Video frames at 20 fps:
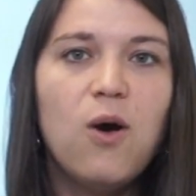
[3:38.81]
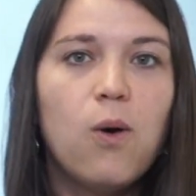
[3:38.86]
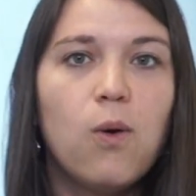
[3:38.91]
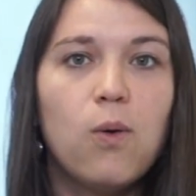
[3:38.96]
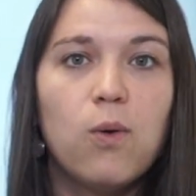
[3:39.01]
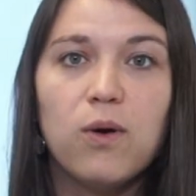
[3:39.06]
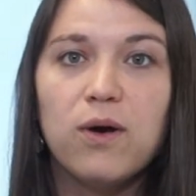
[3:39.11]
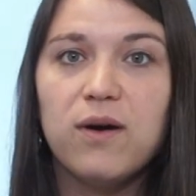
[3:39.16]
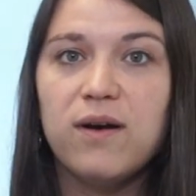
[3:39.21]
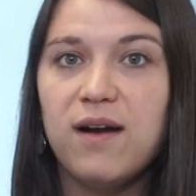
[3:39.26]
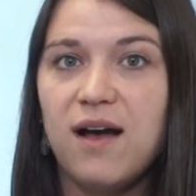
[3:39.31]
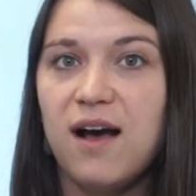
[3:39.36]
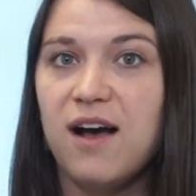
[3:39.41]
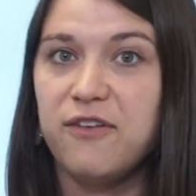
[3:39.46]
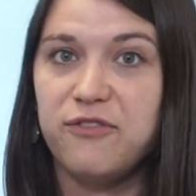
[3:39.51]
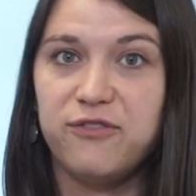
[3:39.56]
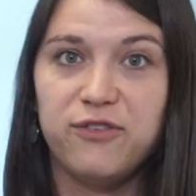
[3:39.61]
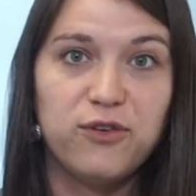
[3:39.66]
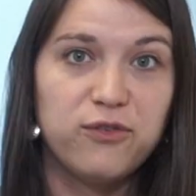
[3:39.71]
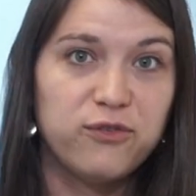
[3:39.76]
Or
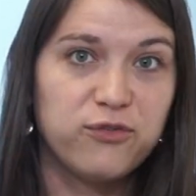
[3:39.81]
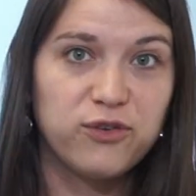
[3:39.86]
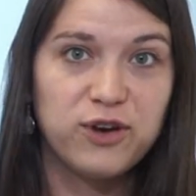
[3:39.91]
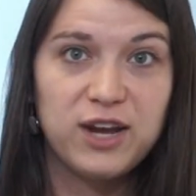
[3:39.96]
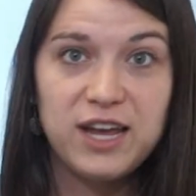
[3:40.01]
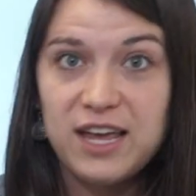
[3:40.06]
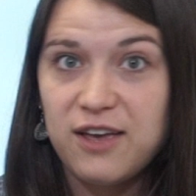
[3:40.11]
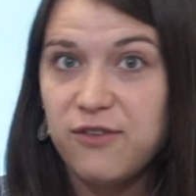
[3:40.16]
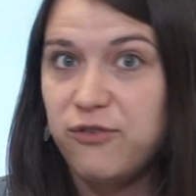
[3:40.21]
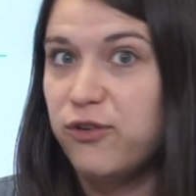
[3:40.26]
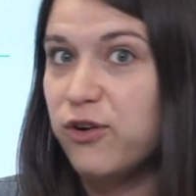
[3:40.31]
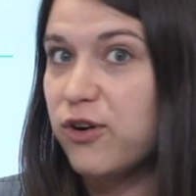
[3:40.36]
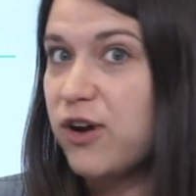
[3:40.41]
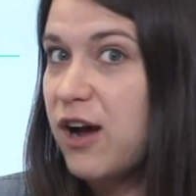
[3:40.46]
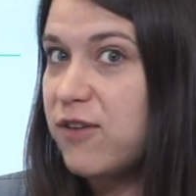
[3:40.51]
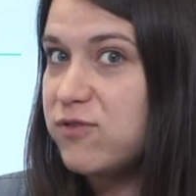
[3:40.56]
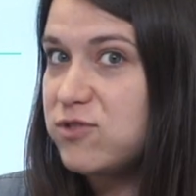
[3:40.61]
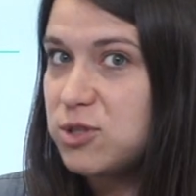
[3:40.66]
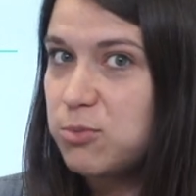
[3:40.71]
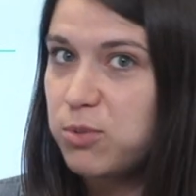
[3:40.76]
feel free, if you're
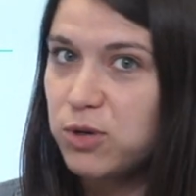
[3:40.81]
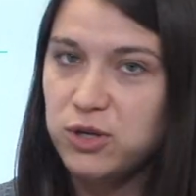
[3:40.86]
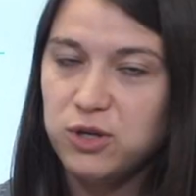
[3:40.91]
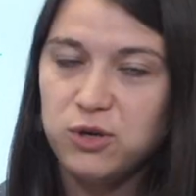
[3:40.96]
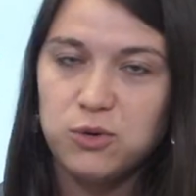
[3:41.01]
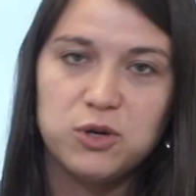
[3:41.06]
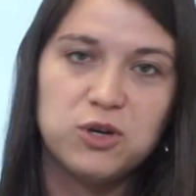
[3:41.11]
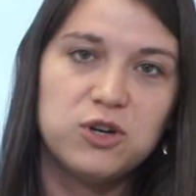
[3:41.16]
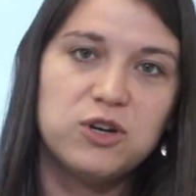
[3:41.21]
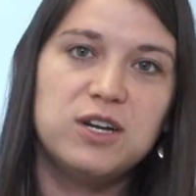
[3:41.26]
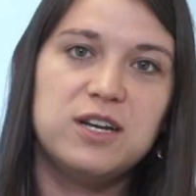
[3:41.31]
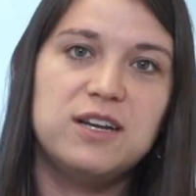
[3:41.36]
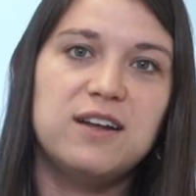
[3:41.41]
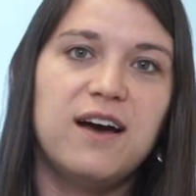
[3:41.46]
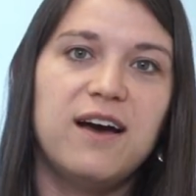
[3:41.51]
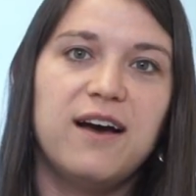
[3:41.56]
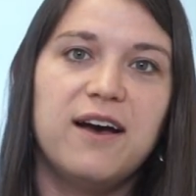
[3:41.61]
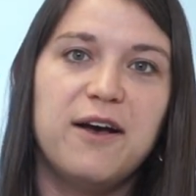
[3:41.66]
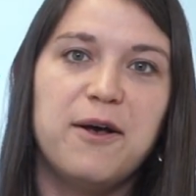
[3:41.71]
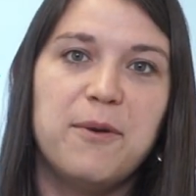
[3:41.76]
comfortable, you could
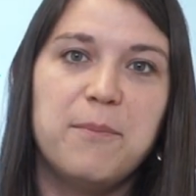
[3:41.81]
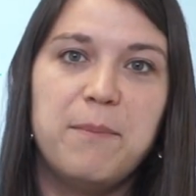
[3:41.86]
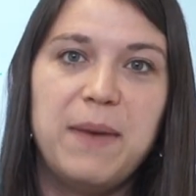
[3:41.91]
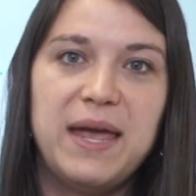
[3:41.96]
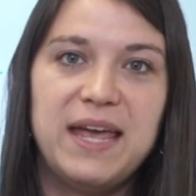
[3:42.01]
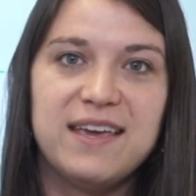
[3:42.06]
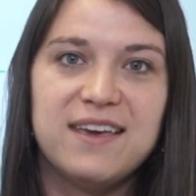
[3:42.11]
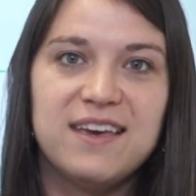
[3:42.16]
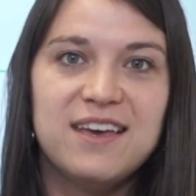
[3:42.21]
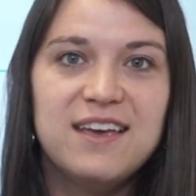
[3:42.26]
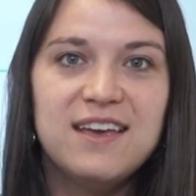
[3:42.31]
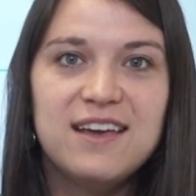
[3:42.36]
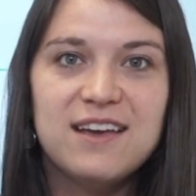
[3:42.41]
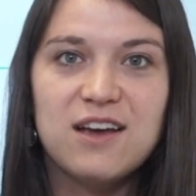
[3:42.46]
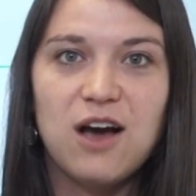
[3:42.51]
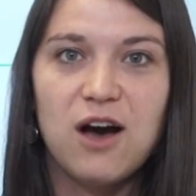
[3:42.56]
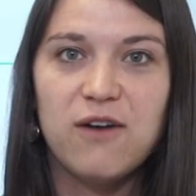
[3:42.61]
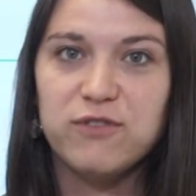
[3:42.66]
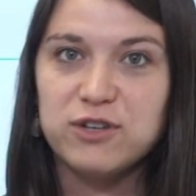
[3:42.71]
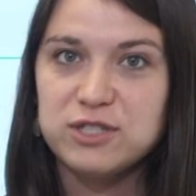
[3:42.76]
make
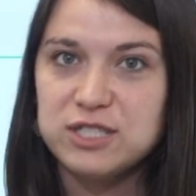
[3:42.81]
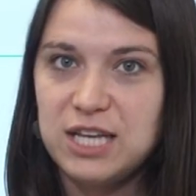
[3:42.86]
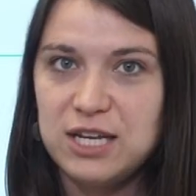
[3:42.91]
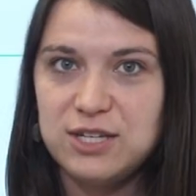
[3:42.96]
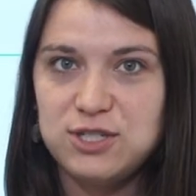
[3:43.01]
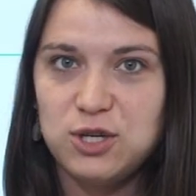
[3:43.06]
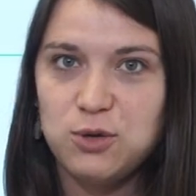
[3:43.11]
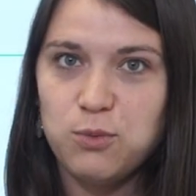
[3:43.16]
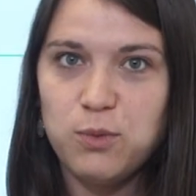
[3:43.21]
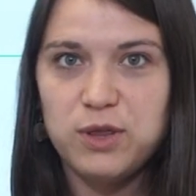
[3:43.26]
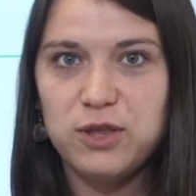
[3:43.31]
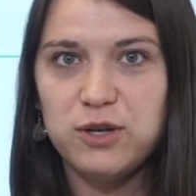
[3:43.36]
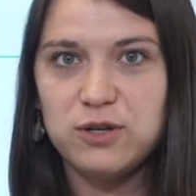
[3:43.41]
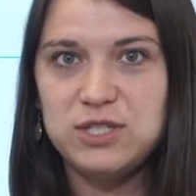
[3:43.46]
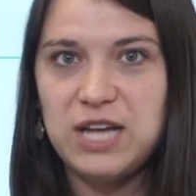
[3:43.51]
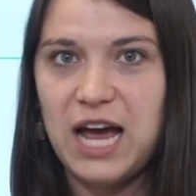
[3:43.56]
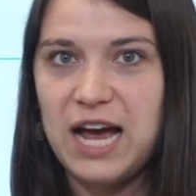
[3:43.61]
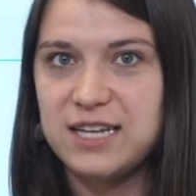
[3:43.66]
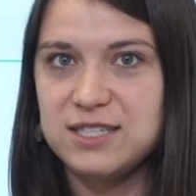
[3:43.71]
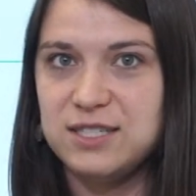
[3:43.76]
conversation with your
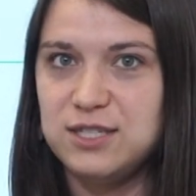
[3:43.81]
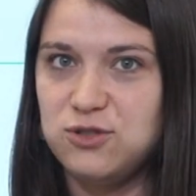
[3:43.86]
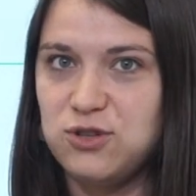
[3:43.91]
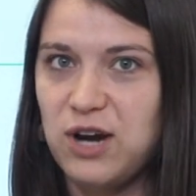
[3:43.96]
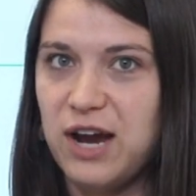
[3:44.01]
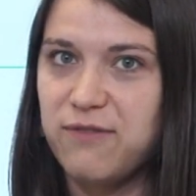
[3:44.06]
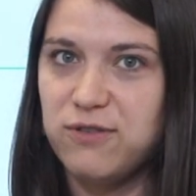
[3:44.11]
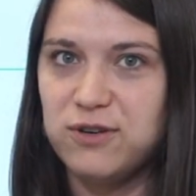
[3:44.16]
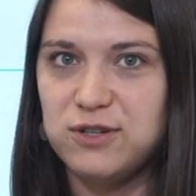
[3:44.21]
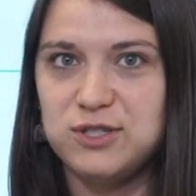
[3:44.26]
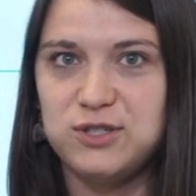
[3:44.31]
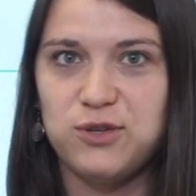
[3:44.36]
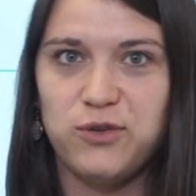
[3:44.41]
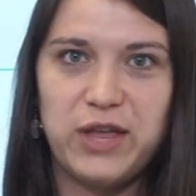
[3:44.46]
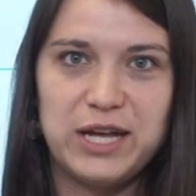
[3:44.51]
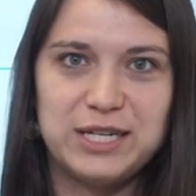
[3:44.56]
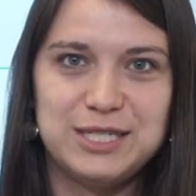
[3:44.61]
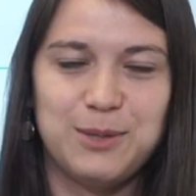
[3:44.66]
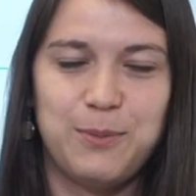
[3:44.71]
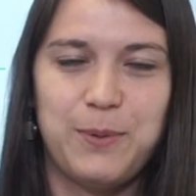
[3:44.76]
taxi driver. So
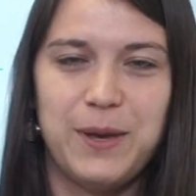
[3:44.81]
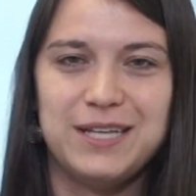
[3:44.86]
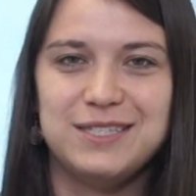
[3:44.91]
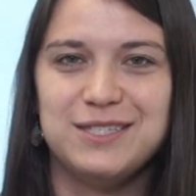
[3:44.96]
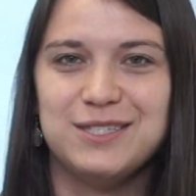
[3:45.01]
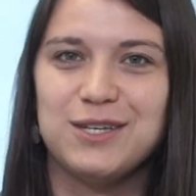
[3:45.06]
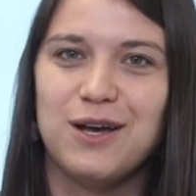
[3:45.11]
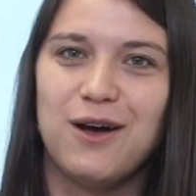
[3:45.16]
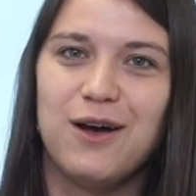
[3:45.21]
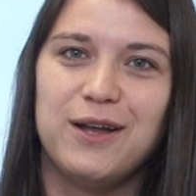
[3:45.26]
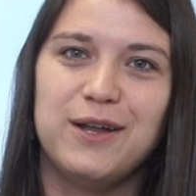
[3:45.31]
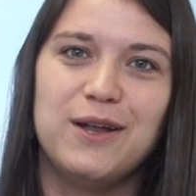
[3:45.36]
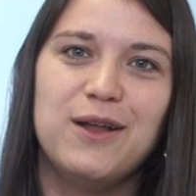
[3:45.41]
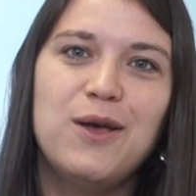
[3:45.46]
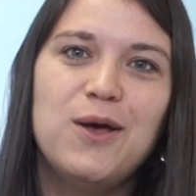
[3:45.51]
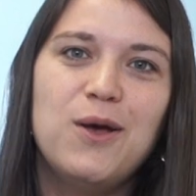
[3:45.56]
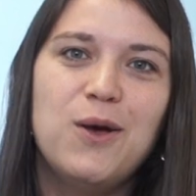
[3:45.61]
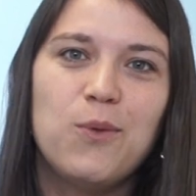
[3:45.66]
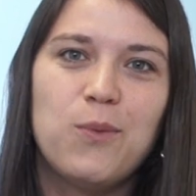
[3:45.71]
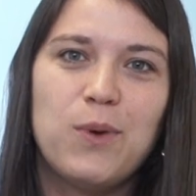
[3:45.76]
that depends on
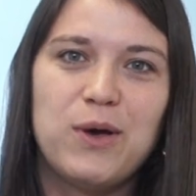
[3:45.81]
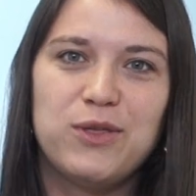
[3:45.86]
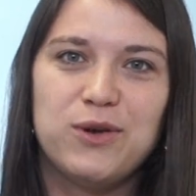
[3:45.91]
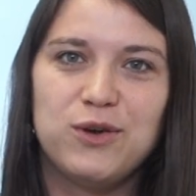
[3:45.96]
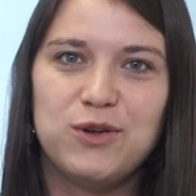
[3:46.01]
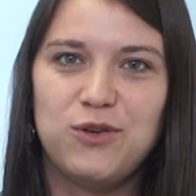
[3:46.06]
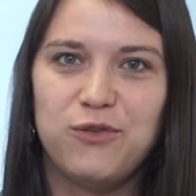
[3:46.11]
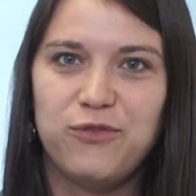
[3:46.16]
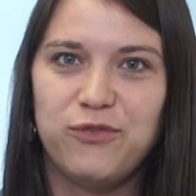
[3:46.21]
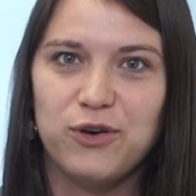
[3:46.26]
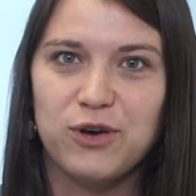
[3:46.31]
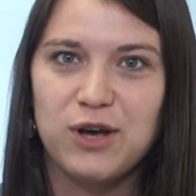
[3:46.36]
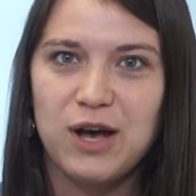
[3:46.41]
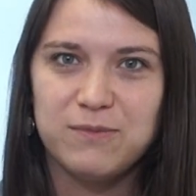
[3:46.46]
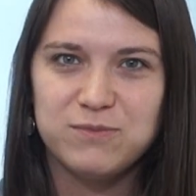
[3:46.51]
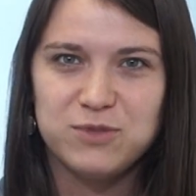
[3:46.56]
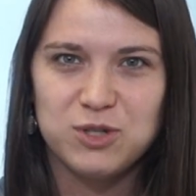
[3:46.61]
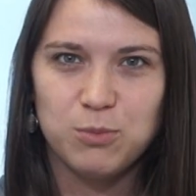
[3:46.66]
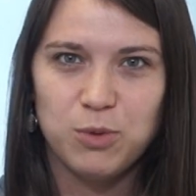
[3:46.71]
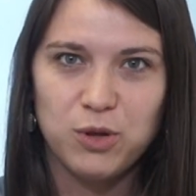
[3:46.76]
whether you feel
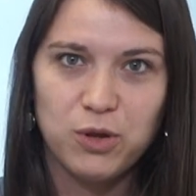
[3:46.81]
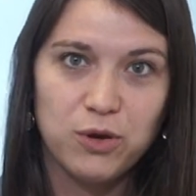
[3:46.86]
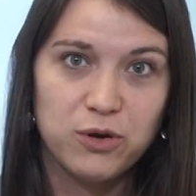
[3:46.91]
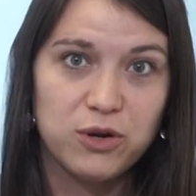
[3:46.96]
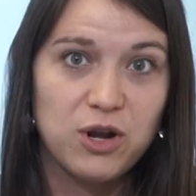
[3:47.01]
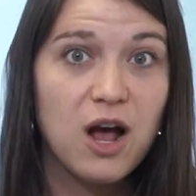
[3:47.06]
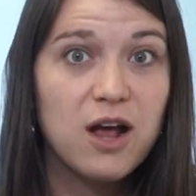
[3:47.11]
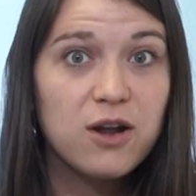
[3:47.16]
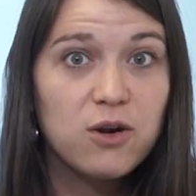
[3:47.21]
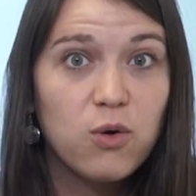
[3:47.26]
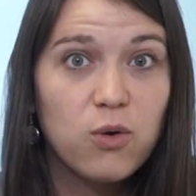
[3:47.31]
comfortable or not.